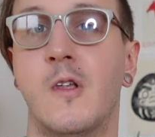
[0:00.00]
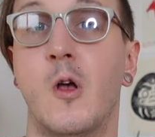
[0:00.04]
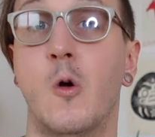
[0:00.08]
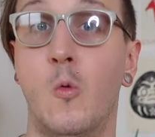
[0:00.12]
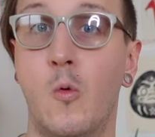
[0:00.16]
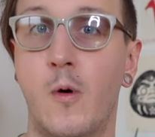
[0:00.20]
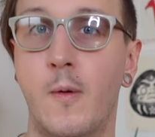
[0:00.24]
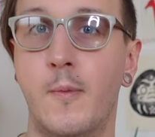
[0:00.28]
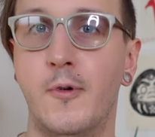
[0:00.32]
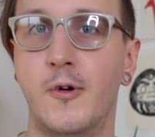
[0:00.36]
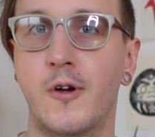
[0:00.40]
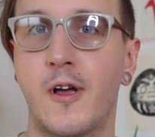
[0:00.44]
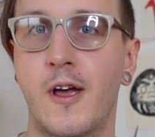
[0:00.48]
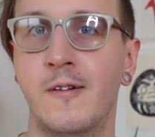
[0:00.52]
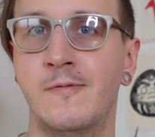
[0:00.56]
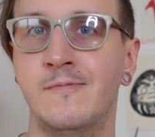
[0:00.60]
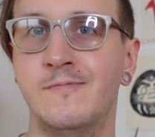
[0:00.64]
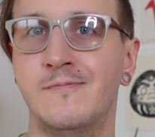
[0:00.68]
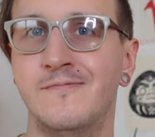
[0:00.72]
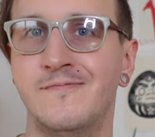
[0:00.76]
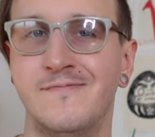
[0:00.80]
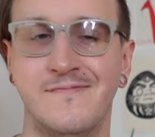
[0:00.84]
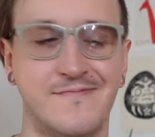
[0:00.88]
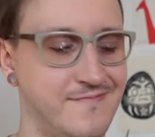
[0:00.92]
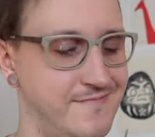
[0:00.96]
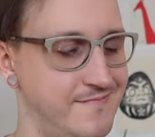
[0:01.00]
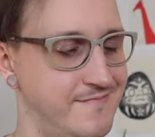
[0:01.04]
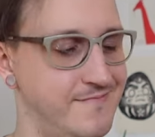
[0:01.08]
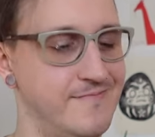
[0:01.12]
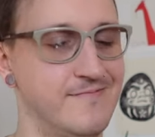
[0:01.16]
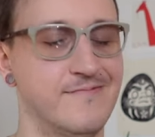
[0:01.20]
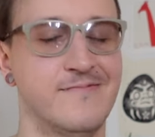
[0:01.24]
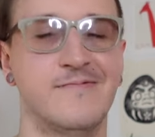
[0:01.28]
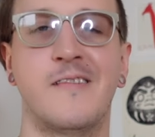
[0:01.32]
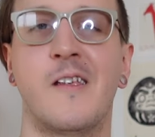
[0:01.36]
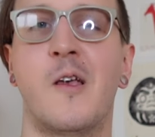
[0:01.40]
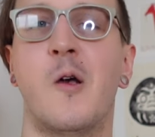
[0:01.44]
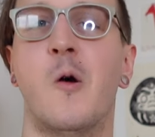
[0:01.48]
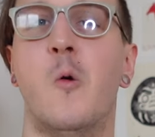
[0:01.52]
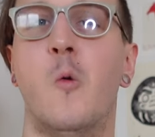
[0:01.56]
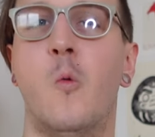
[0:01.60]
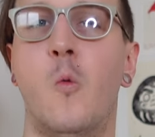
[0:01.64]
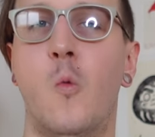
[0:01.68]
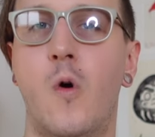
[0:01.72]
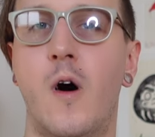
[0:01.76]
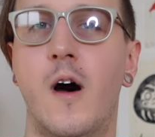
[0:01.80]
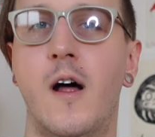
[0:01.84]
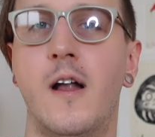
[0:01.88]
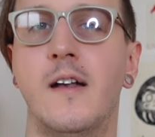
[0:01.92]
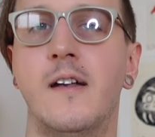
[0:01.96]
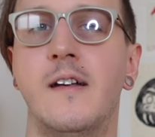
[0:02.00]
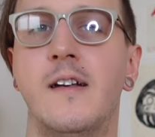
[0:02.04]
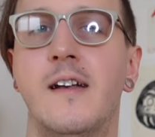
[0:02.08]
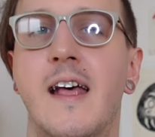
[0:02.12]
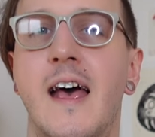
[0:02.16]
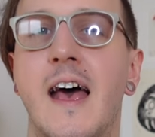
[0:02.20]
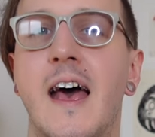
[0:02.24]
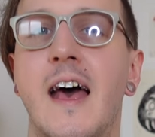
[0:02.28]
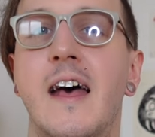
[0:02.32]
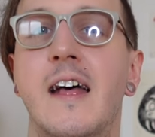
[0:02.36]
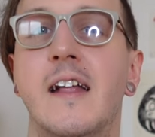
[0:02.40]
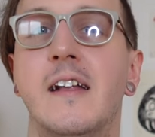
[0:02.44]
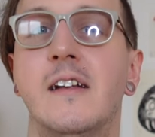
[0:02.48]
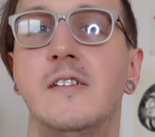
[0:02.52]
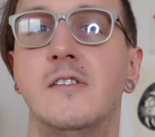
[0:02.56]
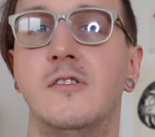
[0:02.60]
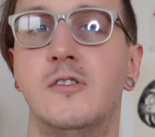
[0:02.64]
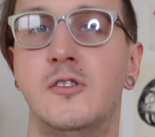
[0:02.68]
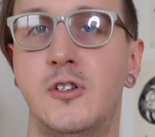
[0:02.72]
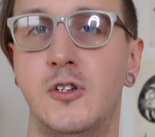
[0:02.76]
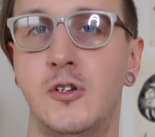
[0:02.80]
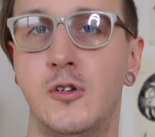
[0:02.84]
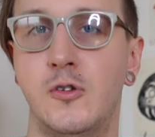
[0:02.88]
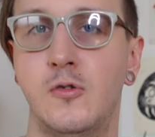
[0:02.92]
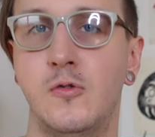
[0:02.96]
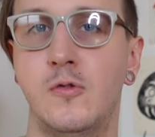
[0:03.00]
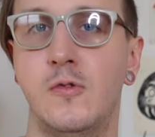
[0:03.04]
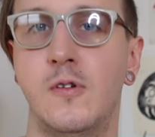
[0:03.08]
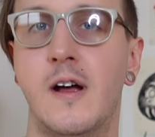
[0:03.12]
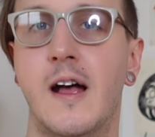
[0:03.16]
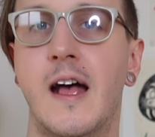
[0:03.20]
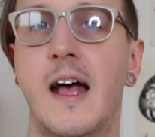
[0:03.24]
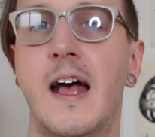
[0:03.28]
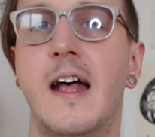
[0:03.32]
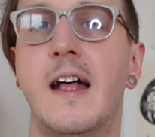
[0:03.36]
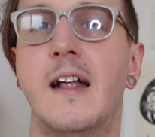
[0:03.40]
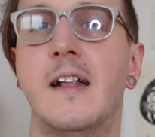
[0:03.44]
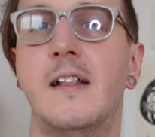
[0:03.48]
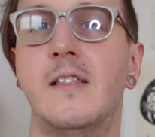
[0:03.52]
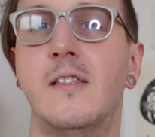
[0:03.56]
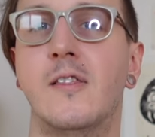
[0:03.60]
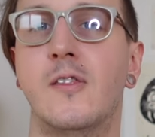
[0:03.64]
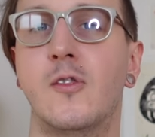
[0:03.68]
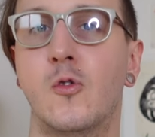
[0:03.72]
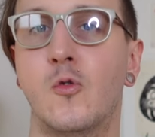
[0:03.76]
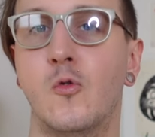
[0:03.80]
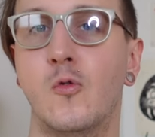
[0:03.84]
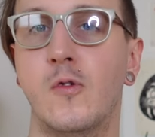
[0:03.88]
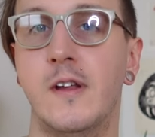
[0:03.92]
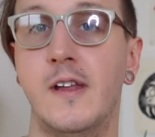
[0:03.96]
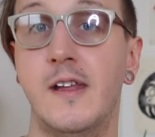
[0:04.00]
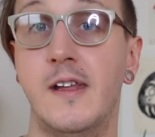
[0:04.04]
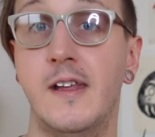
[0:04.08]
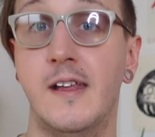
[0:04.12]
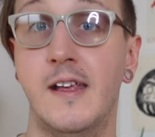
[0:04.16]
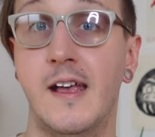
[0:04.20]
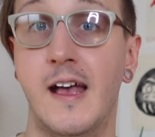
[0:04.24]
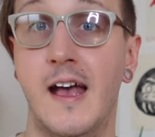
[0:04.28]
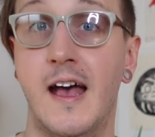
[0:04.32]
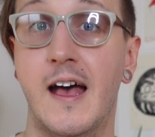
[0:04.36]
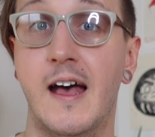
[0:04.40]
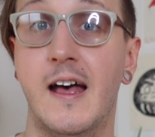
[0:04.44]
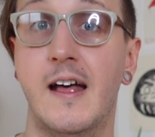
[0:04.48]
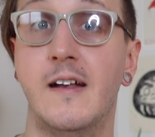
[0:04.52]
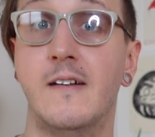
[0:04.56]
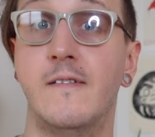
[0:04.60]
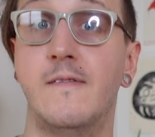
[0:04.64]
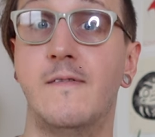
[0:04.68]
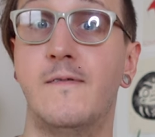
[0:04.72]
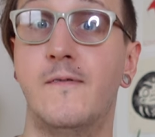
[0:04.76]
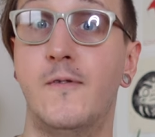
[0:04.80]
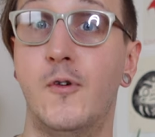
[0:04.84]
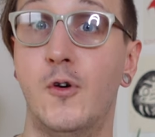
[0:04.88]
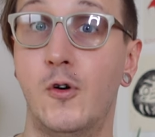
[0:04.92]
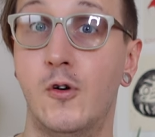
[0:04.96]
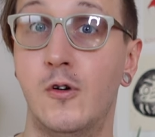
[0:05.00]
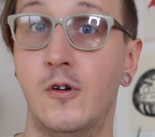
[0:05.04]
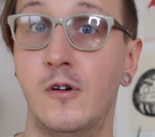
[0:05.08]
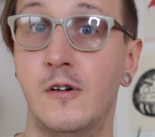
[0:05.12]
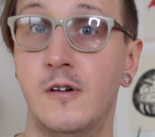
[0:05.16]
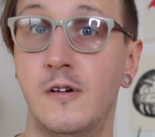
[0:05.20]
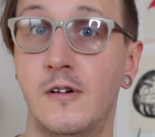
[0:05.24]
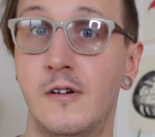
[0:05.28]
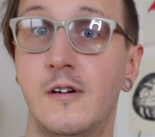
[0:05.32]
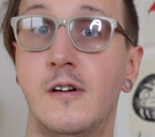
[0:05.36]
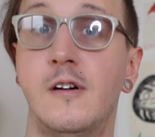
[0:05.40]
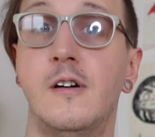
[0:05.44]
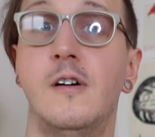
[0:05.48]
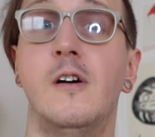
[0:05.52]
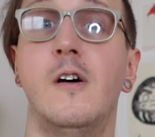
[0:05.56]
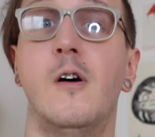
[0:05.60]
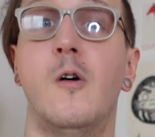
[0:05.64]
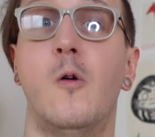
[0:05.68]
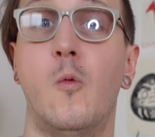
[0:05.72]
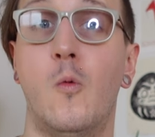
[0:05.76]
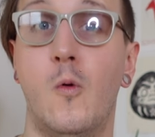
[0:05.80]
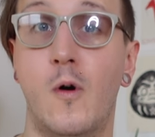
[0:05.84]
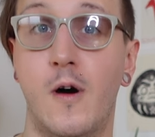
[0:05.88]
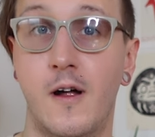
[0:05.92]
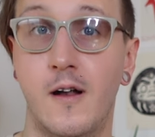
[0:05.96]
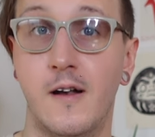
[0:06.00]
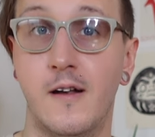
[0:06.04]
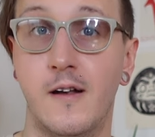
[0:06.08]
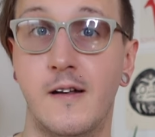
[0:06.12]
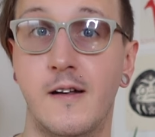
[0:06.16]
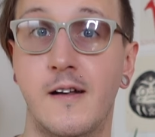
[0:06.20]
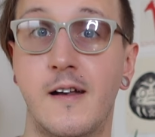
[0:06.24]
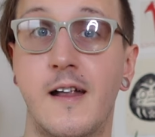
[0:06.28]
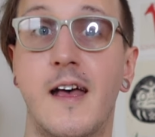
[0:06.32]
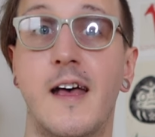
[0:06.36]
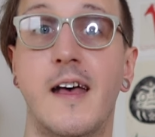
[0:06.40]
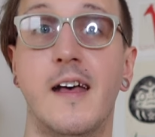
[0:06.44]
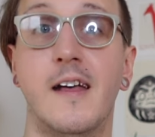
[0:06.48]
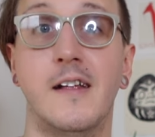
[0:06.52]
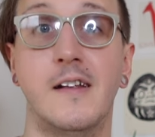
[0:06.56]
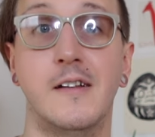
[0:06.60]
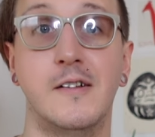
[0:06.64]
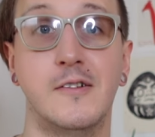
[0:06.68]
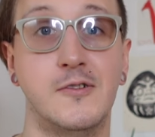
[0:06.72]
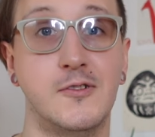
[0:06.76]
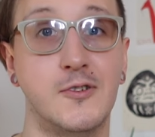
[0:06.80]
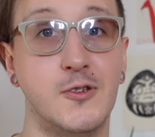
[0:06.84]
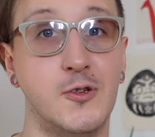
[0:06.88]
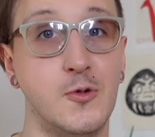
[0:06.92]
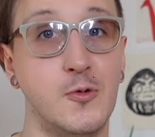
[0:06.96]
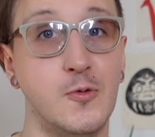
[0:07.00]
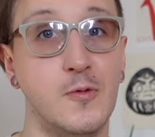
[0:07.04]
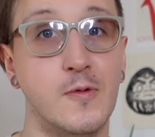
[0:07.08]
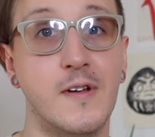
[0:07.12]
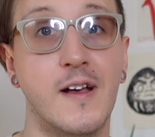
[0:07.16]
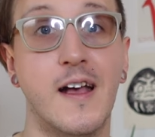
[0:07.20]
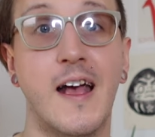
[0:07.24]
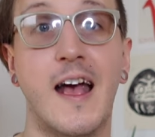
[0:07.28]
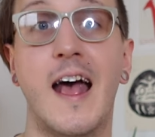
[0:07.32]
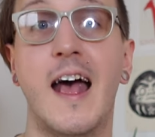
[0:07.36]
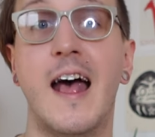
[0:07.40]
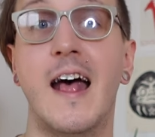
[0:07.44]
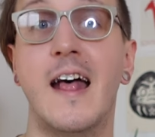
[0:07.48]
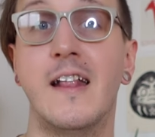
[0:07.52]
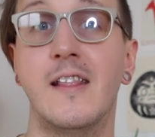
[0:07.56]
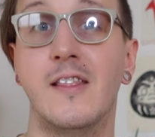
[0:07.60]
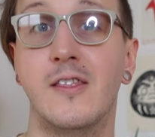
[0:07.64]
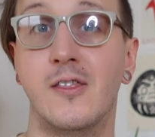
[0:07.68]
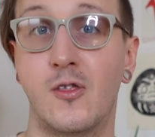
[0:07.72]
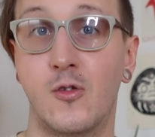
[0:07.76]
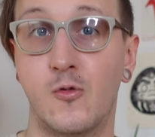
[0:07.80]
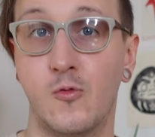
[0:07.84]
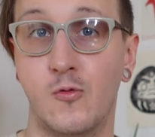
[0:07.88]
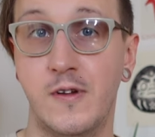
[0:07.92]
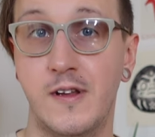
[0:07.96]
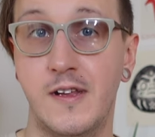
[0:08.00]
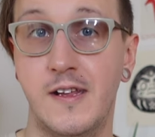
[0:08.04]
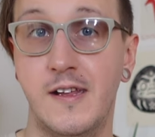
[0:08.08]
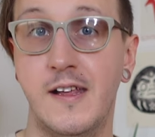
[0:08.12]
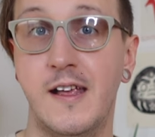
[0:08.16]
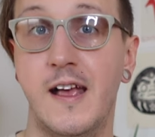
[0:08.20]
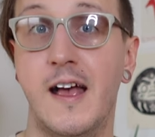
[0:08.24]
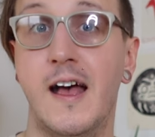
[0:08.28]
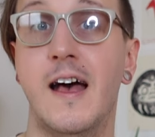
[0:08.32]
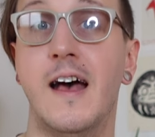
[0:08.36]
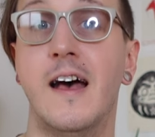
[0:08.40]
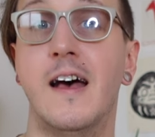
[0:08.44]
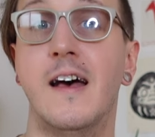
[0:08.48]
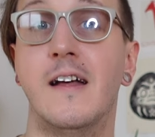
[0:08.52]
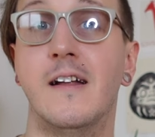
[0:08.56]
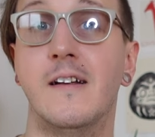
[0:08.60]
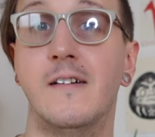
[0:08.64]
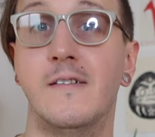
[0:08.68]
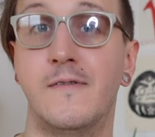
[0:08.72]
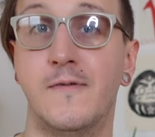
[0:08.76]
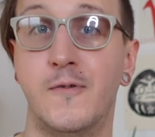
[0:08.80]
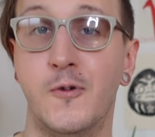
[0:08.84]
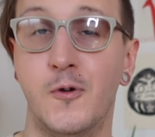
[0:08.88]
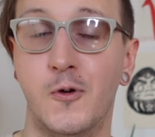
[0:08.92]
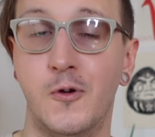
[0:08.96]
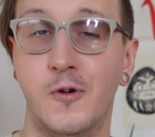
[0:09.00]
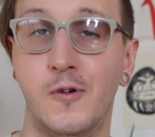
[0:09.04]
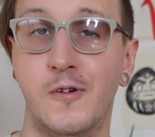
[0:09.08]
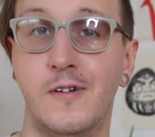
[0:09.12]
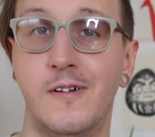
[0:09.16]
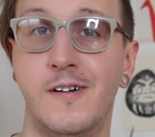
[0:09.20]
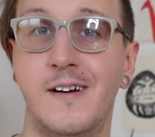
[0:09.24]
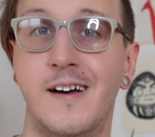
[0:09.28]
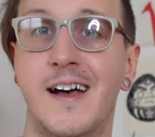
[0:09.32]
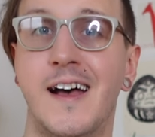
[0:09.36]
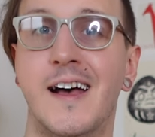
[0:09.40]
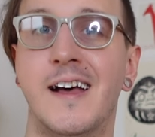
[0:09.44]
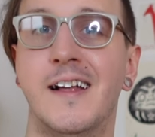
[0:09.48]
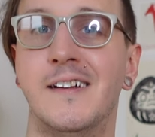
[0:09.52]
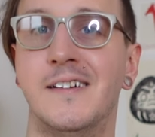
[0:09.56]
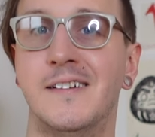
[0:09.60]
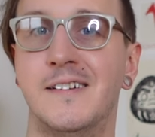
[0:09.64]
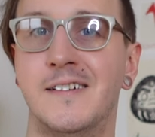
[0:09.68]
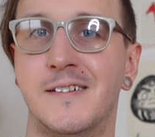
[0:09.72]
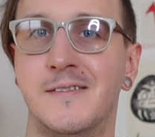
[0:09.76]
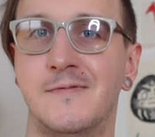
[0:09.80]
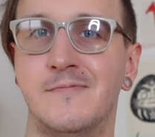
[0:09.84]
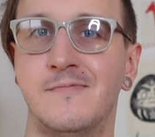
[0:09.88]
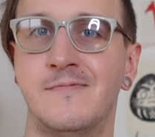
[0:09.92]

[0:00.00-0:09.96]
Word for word: One more go. One and two and three and four. One and two and three and four and.